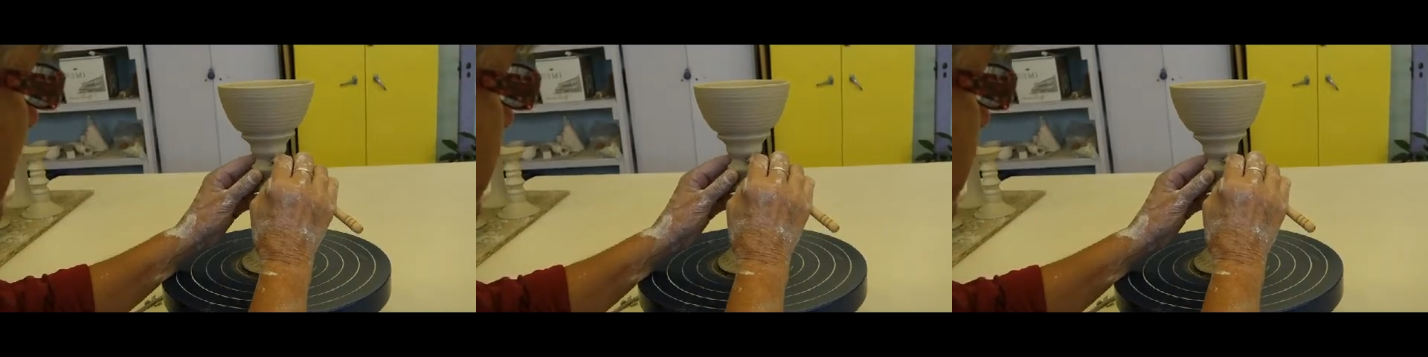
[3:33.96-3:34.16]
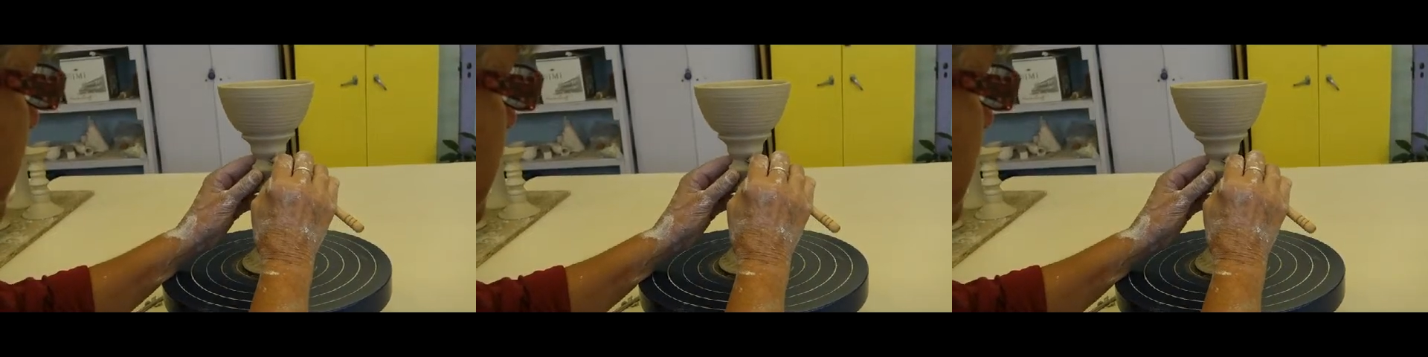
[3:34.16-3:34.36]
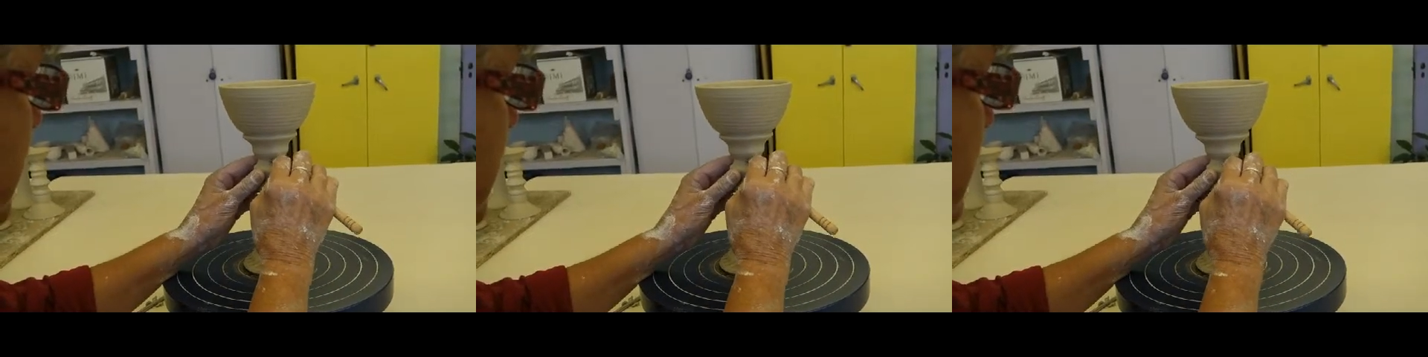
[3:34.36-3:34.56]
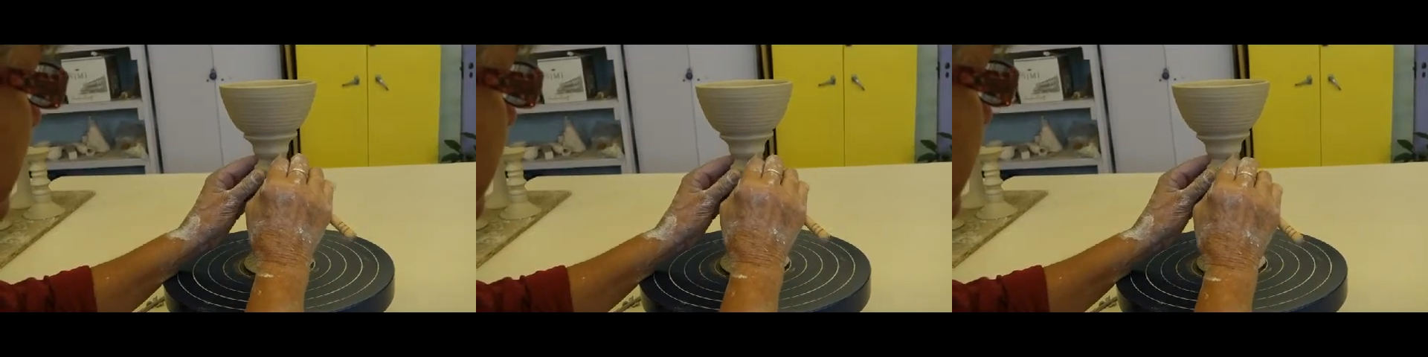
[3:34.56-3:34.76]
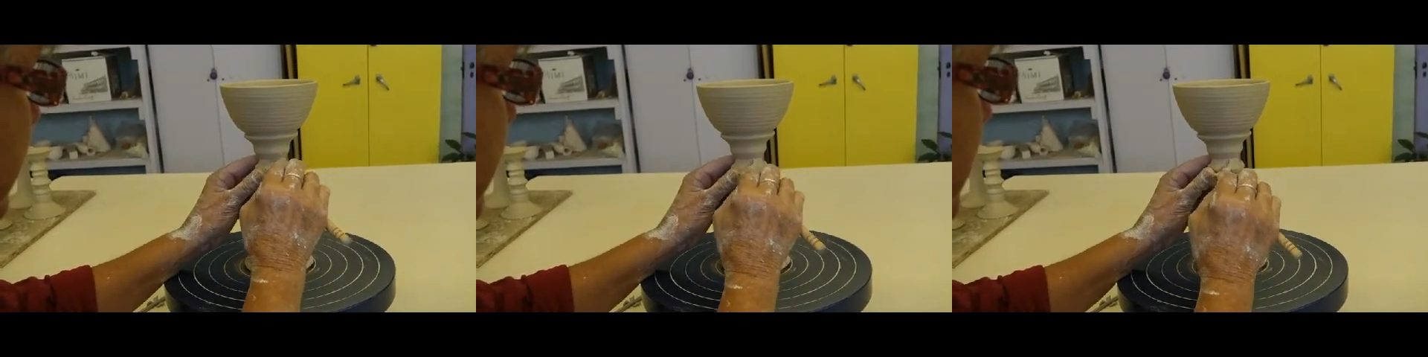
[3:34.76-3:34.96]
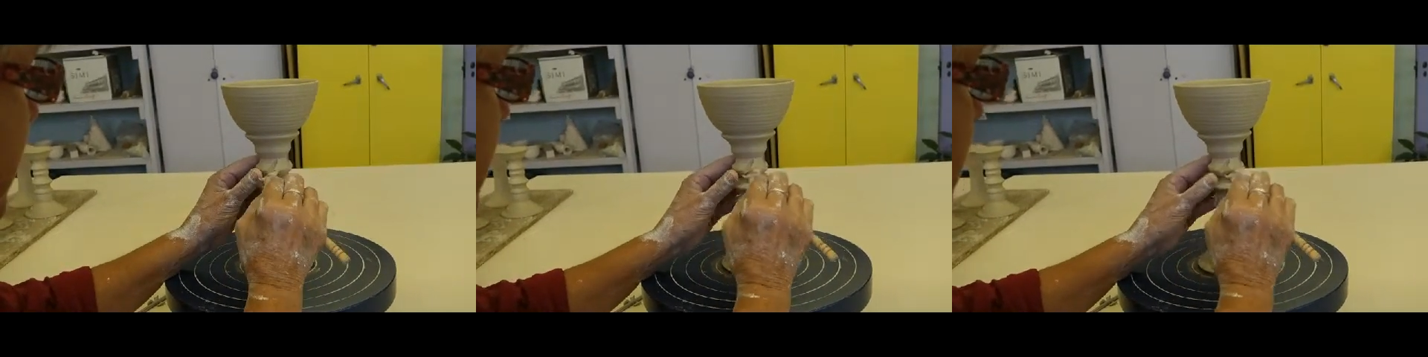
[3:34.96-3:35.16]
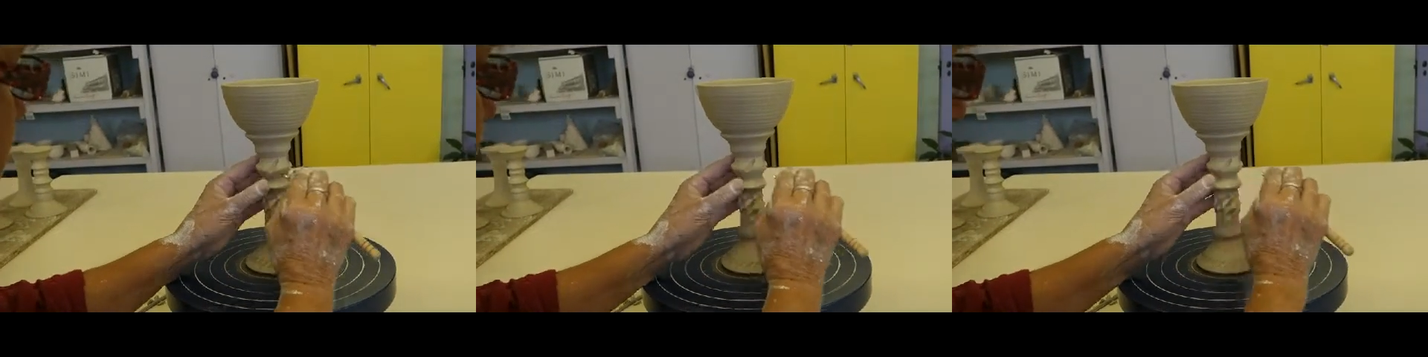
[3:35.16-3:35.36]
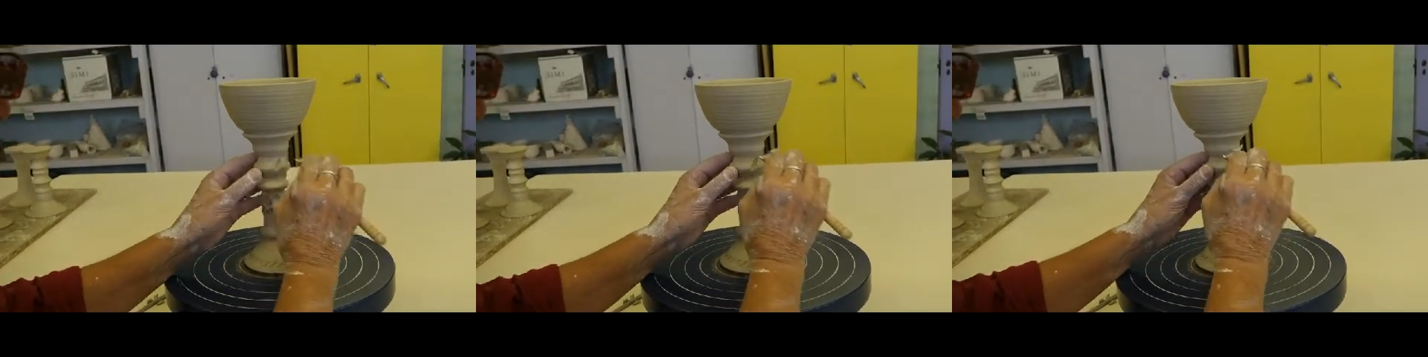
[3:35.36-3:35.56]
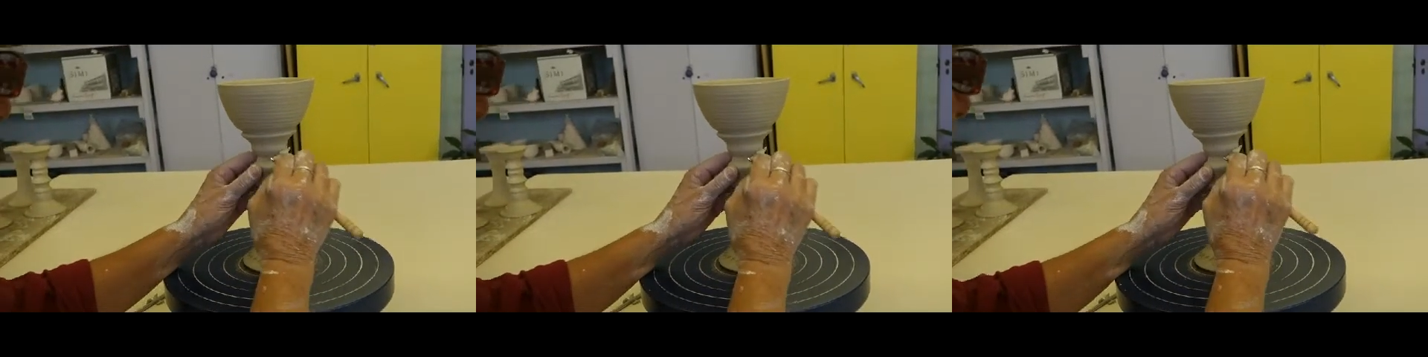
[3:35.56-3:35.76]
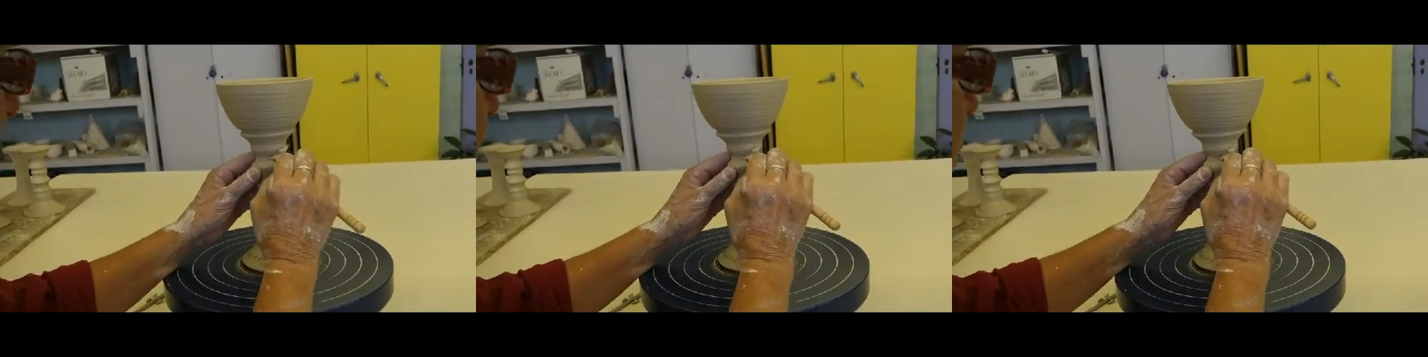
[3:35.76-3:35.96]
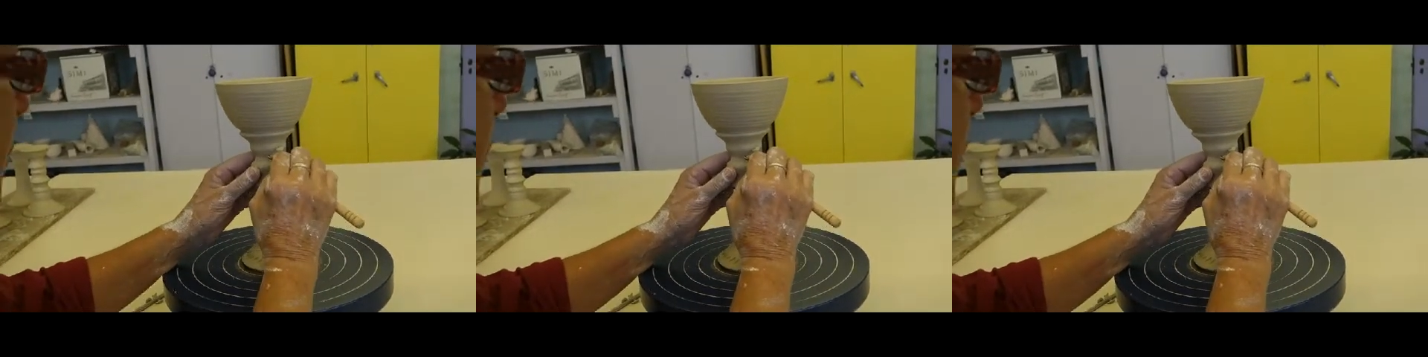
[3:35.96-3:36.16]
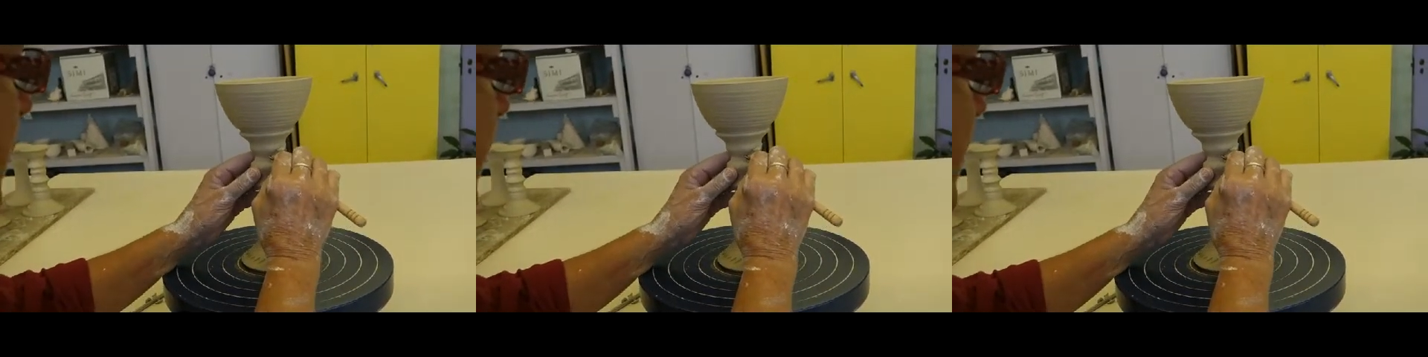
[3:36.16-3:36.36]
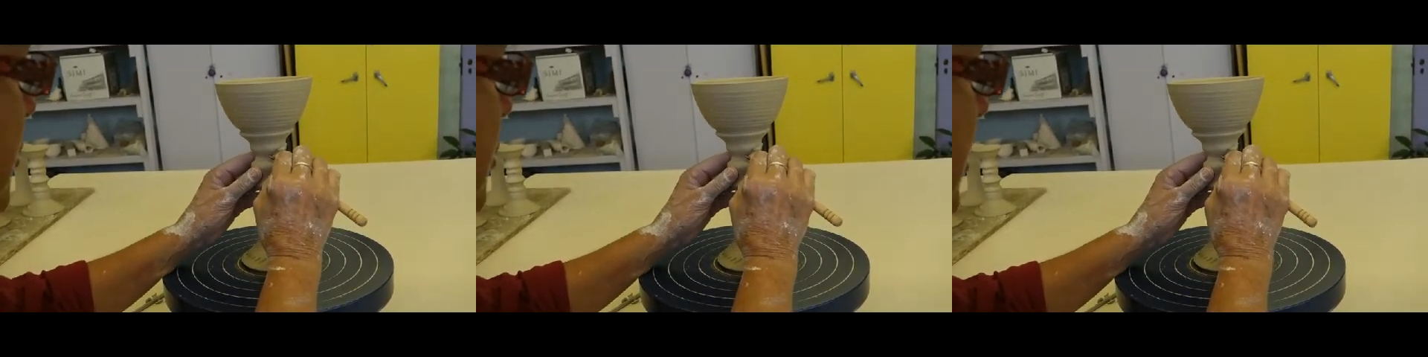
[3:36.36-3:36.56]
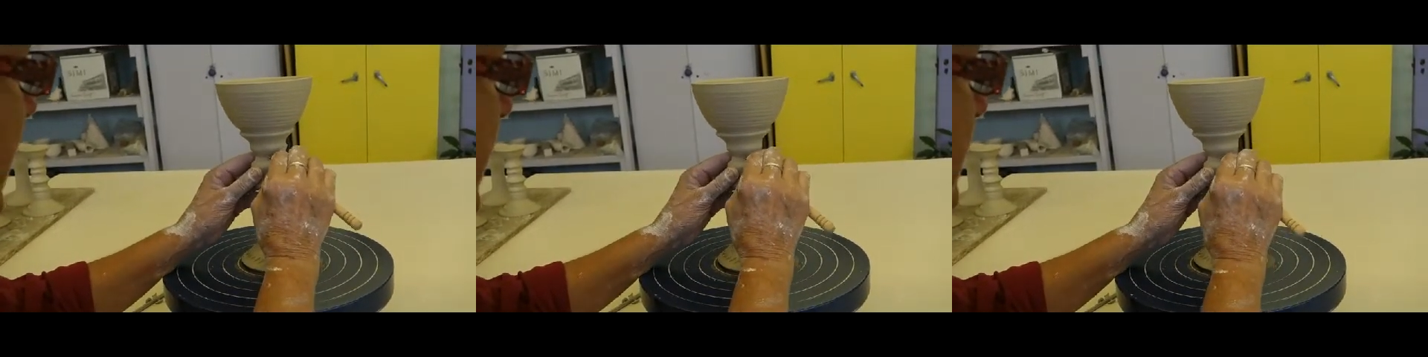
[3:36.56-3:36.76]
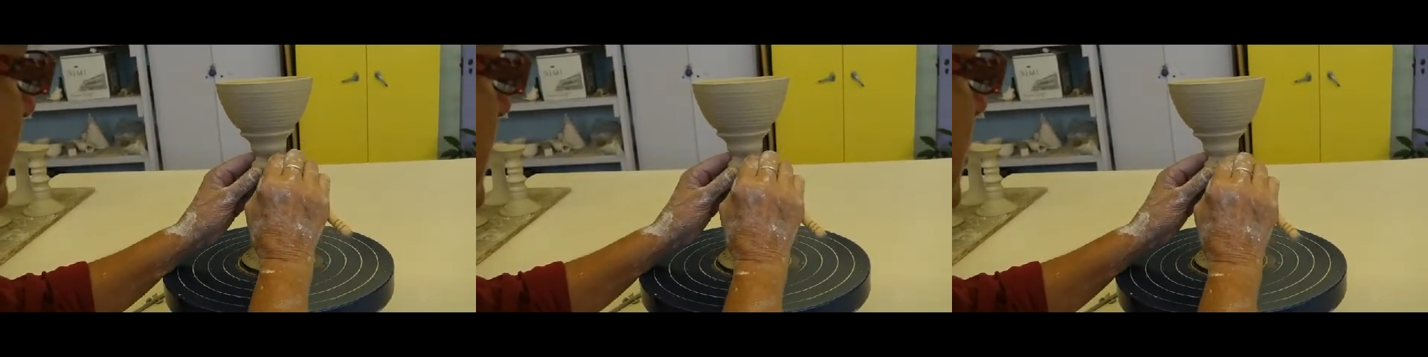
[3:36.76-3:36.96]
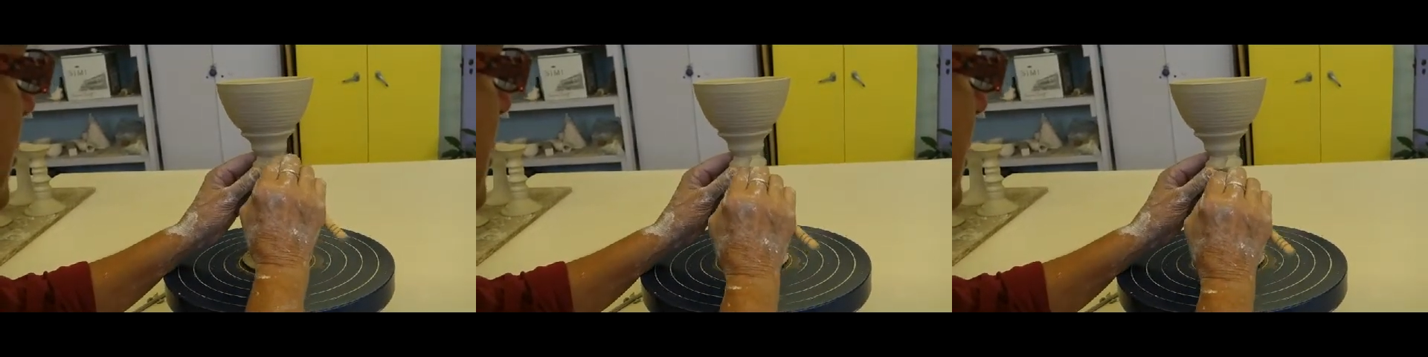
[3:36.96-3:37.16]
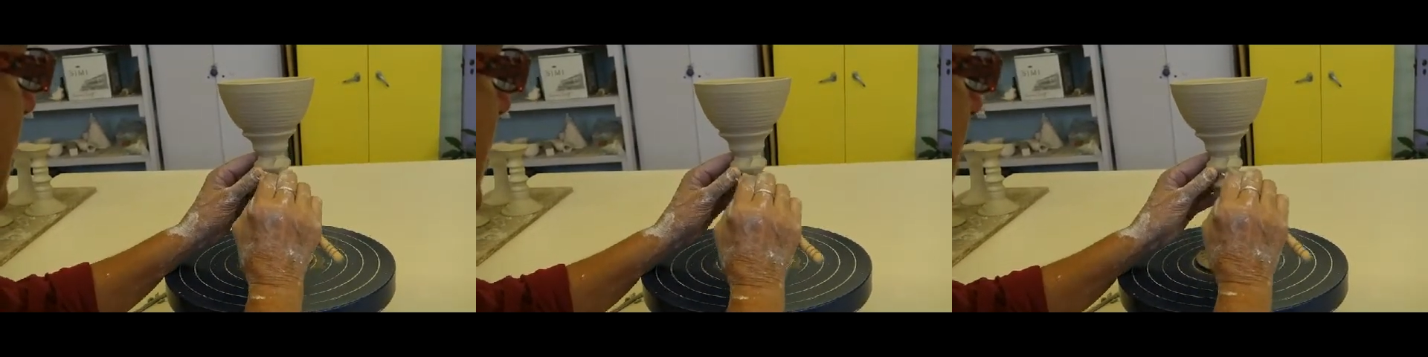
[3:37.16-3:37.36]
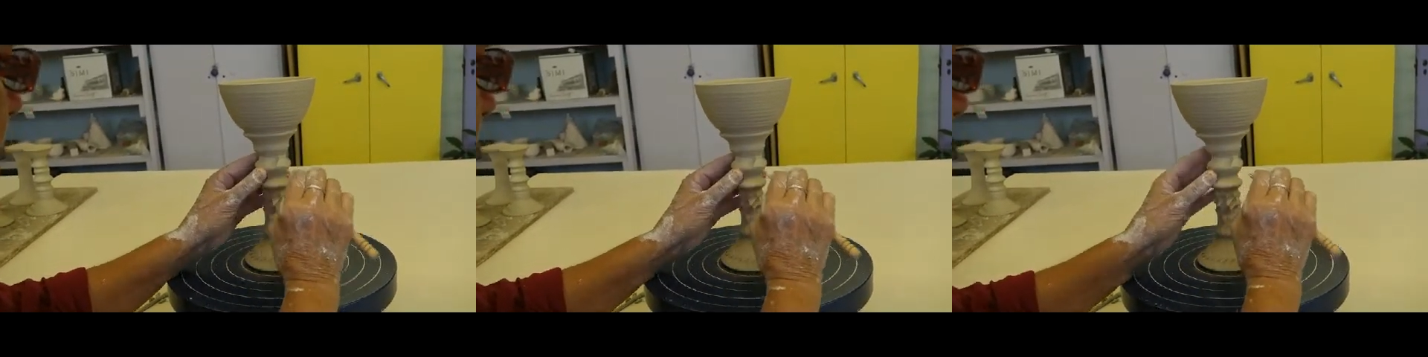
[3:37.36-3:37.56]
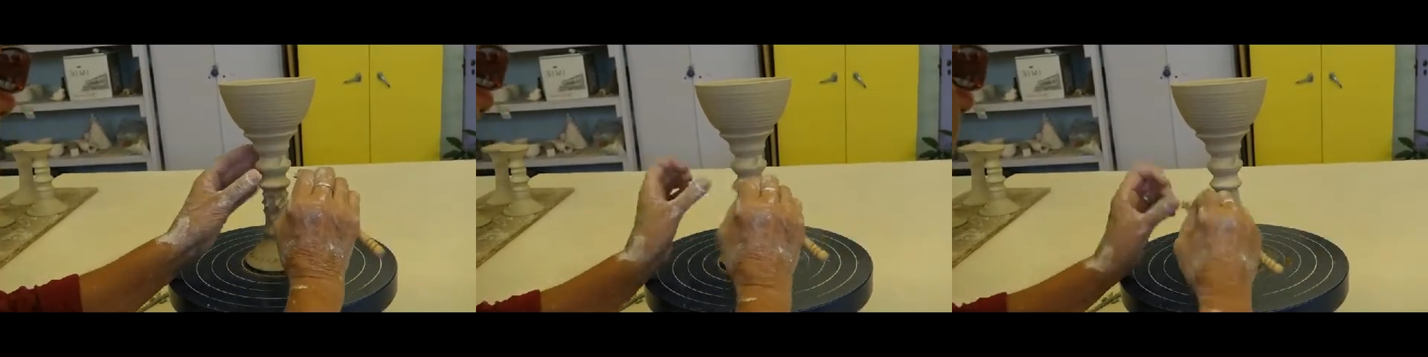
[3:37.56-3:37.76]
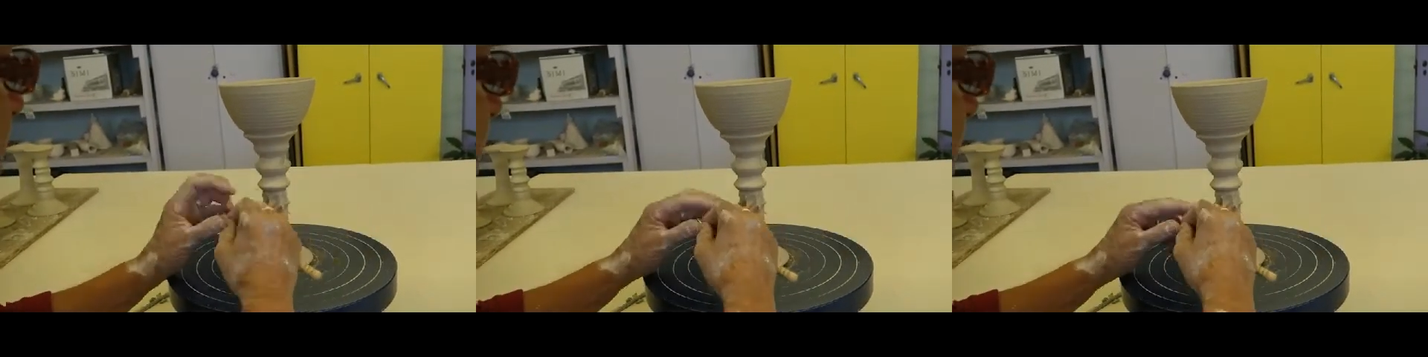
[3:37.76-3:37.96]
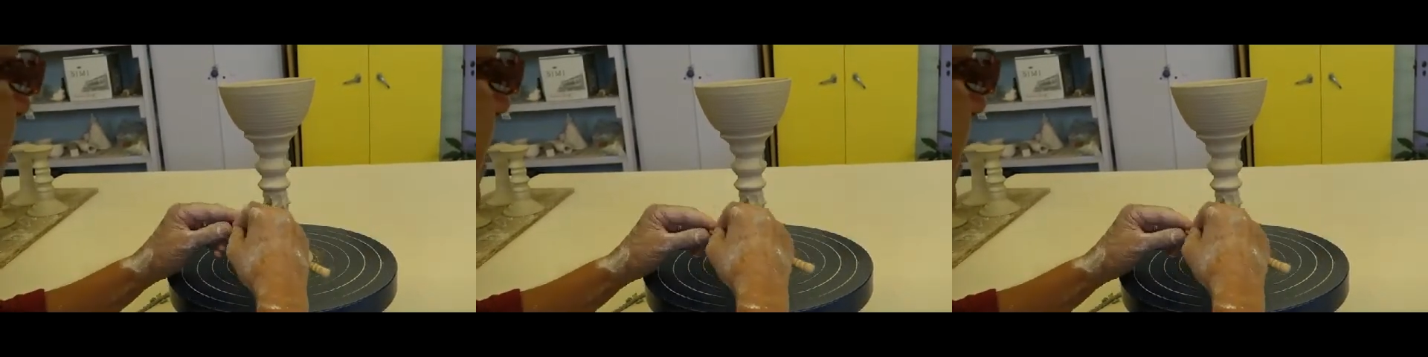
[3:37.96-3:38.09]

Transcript: [unreadable: no face in view]